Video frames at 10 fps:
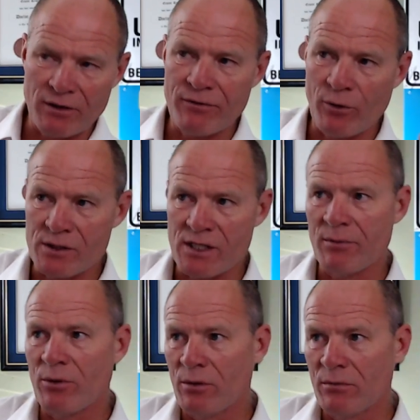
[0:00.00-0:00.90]
For
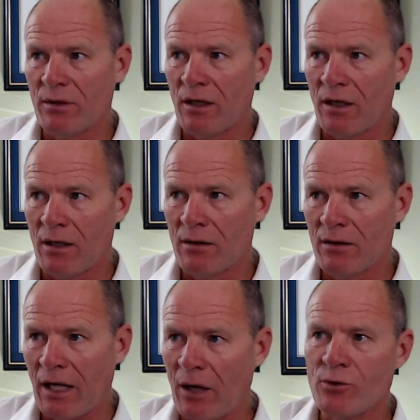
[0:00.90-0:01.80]
example,
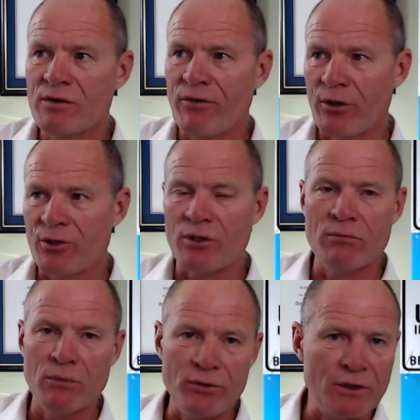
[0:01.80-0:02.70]
house furniture
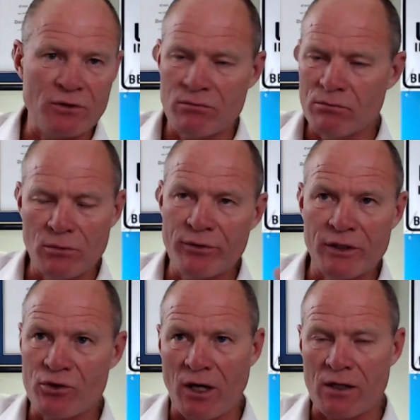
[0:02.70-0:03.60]
moving
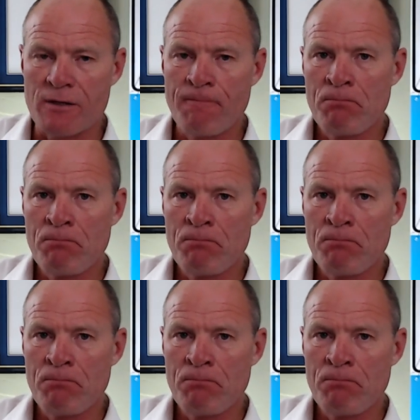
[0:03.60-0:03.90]
trucks.